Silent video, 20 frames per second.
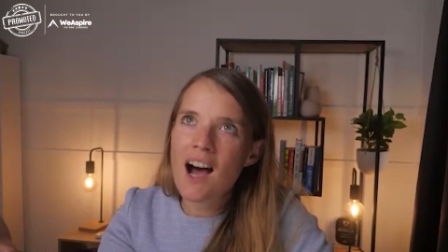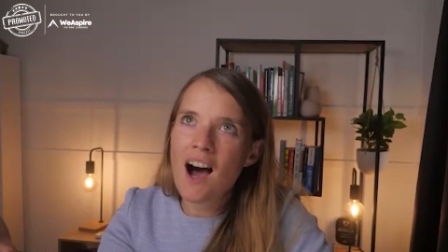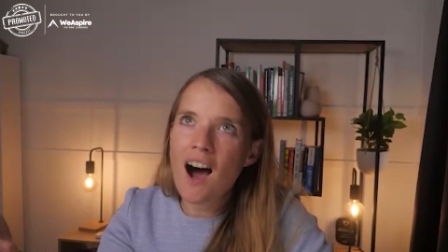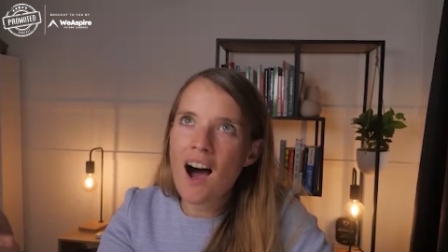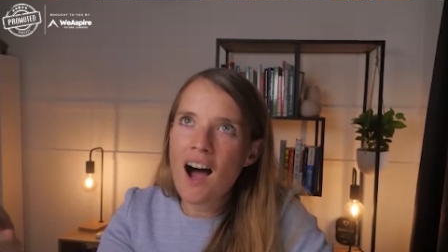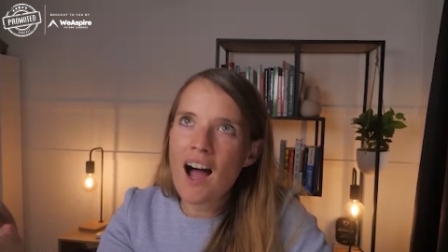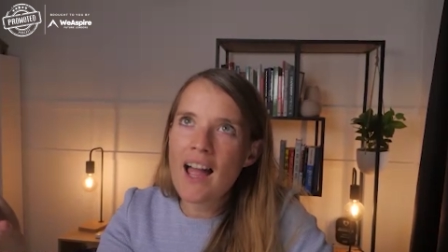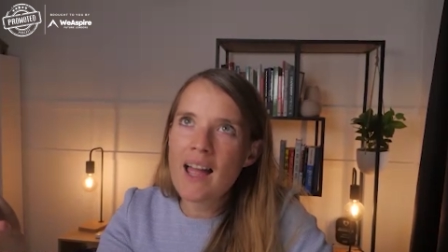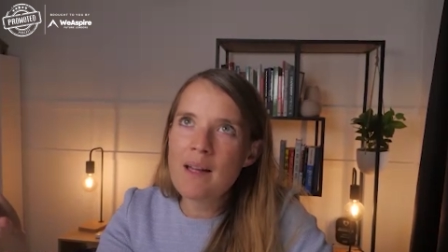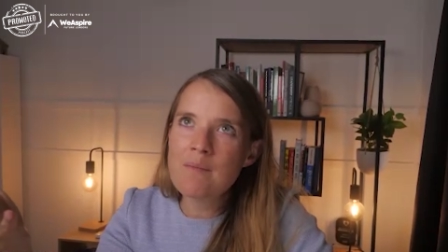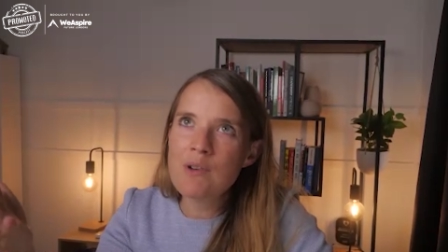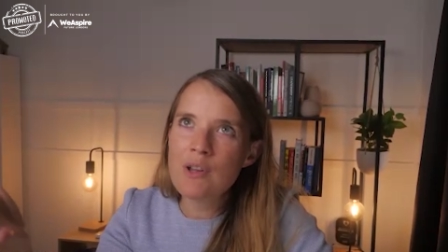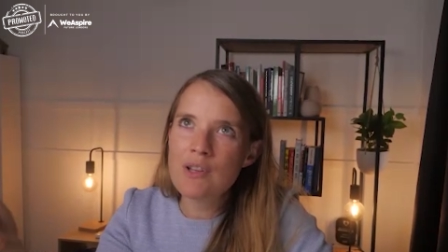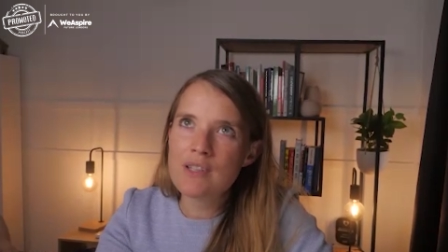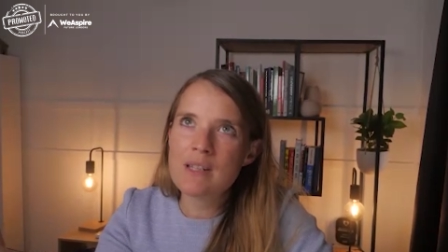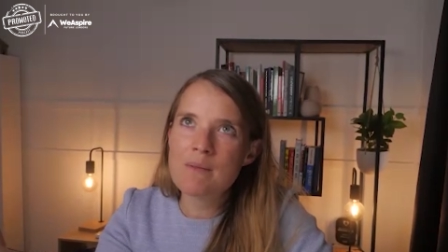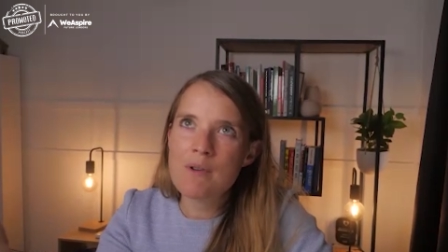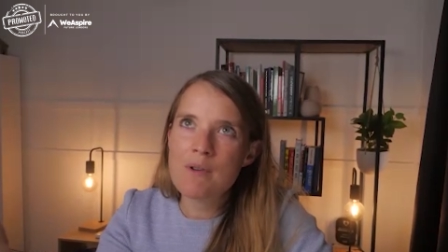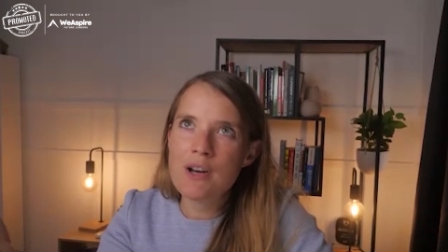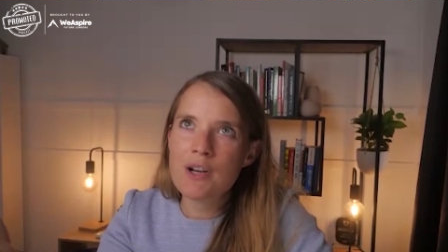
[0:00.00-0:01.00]
I am
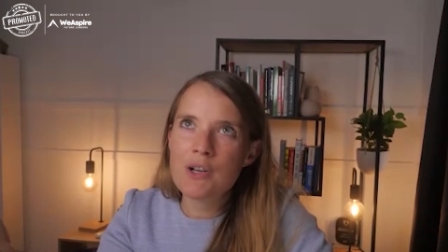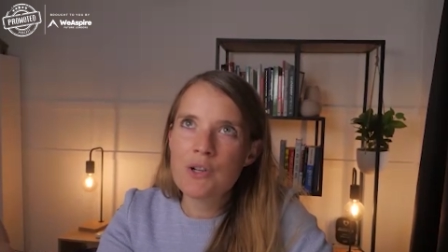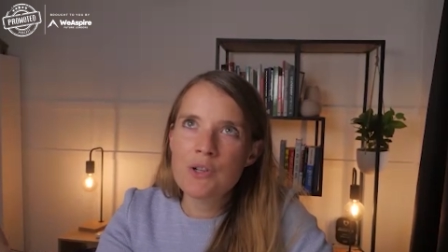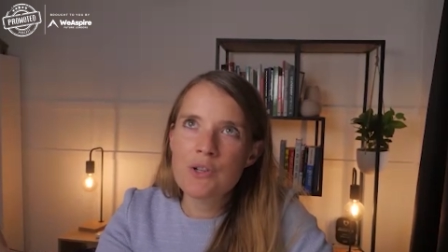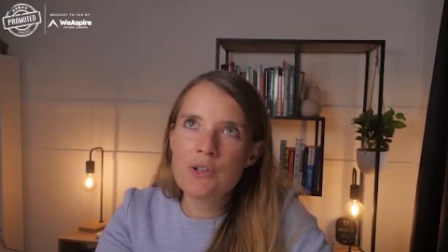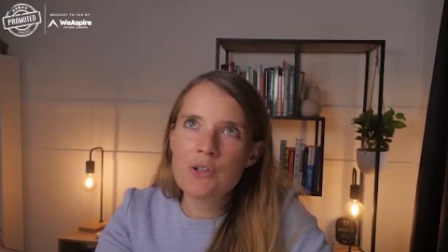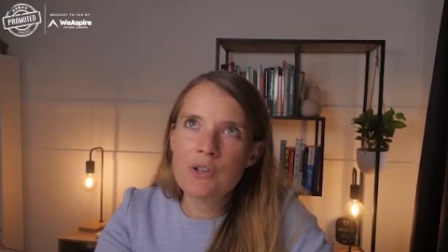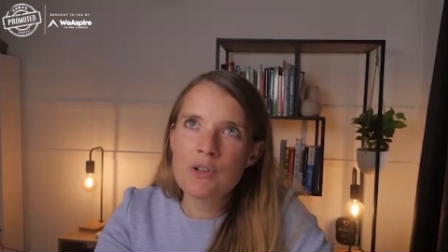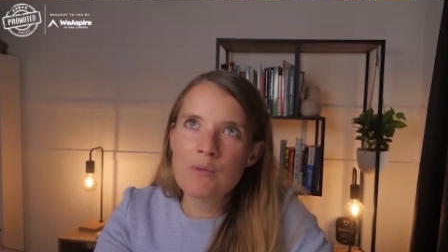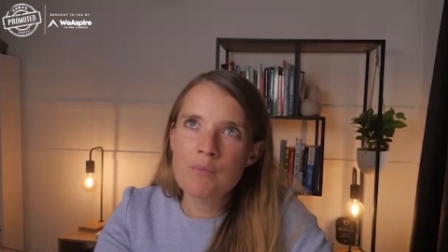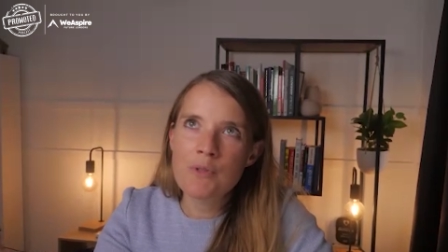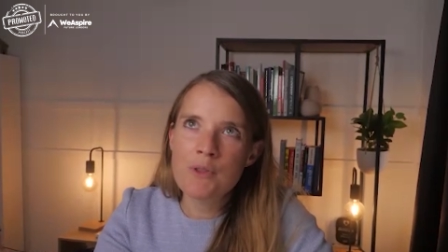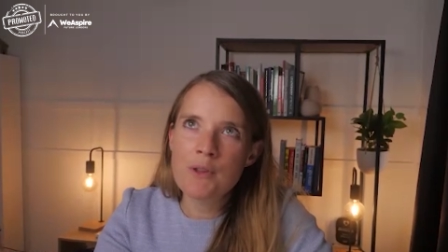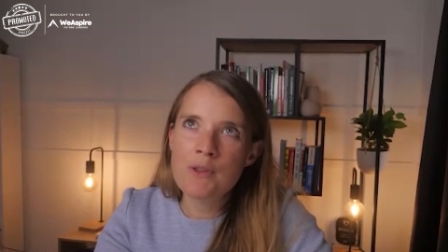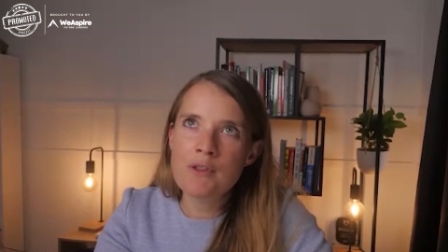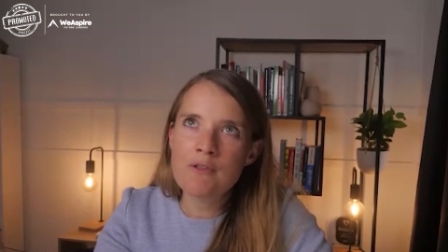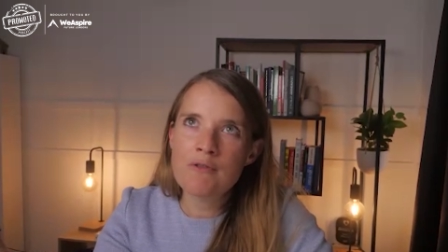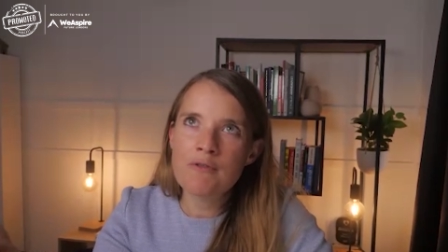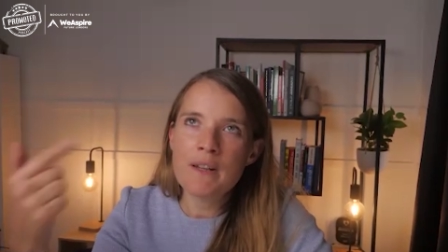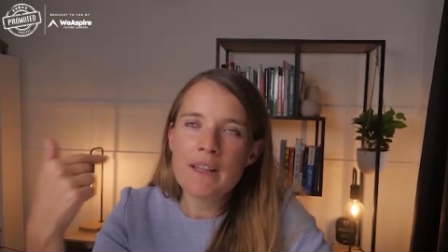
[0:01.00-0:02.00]
not someone who
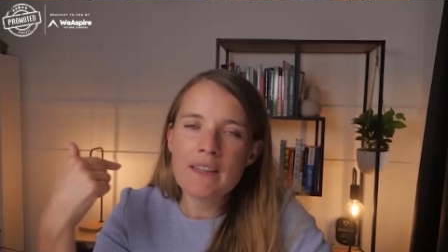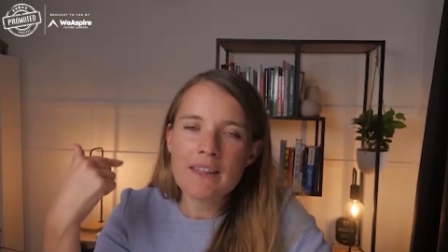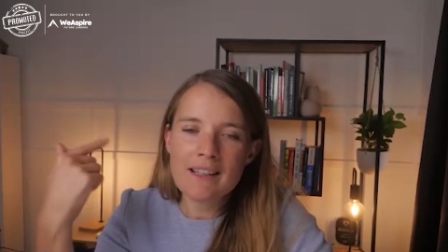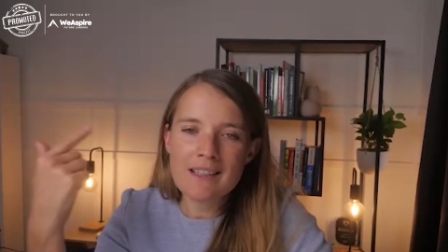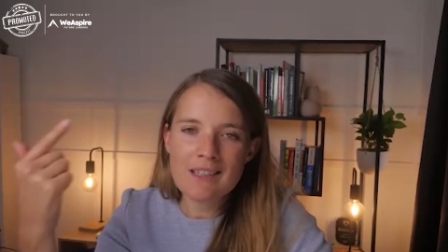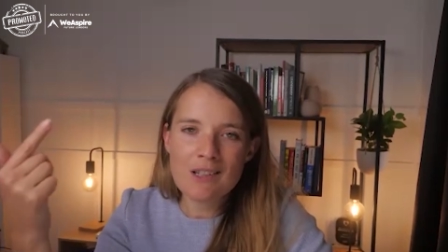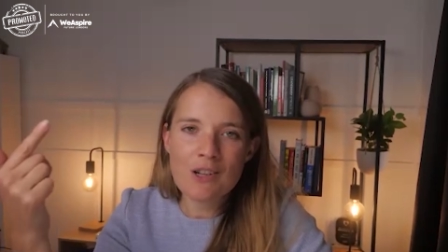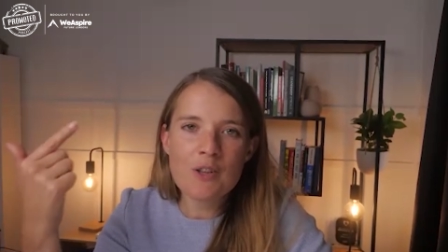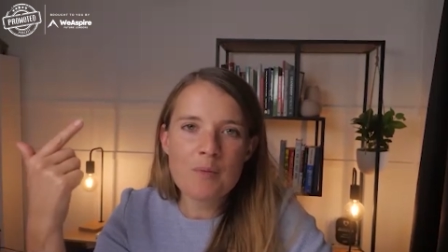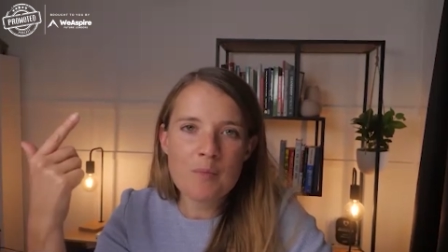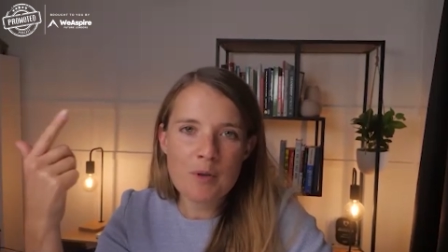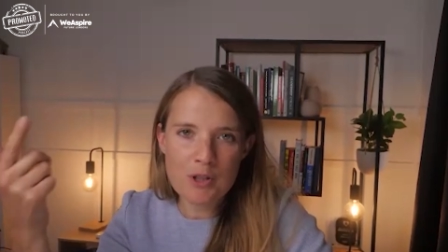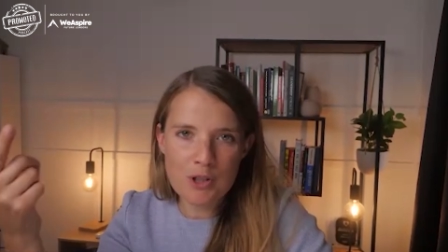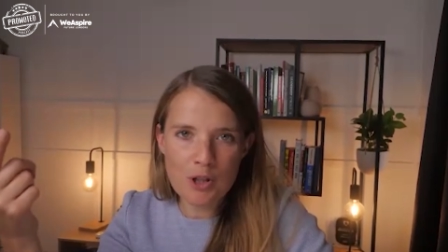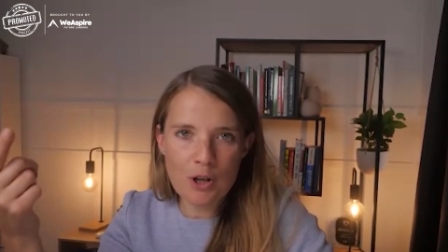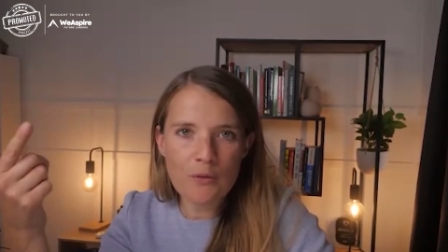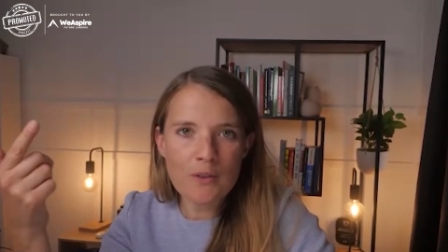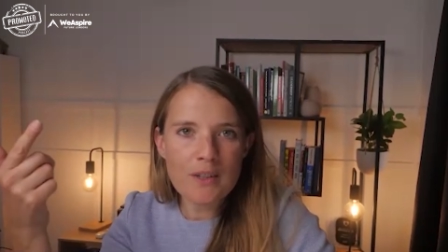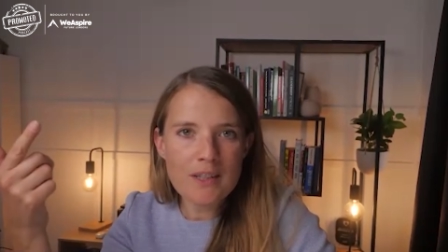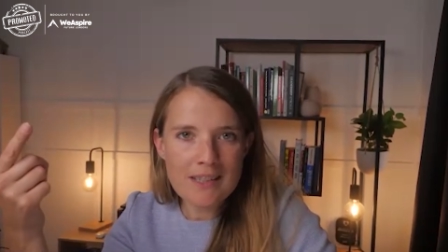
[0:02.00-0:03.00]
the feelings are not the
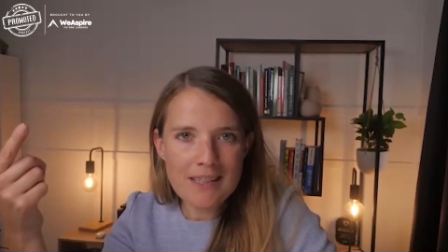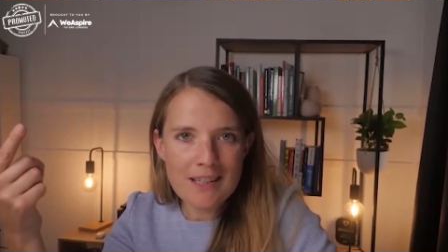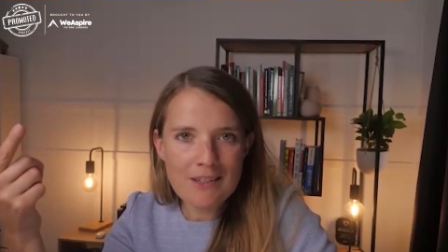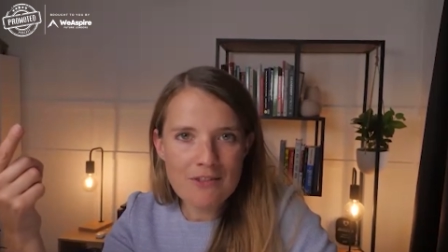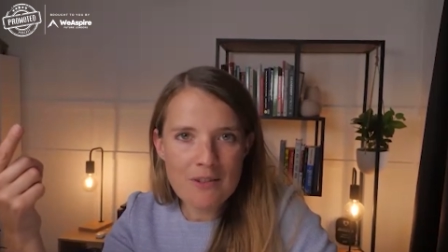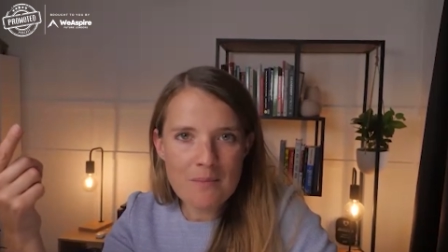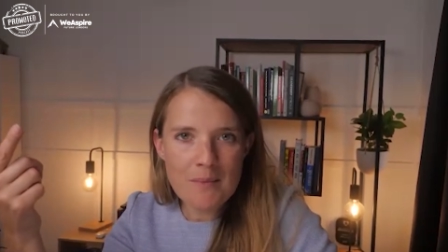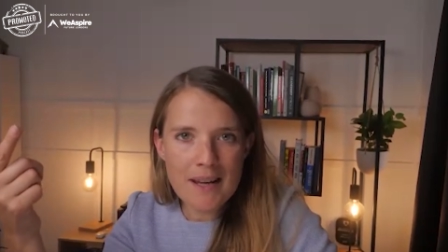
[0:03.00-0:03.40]
most obvious thing for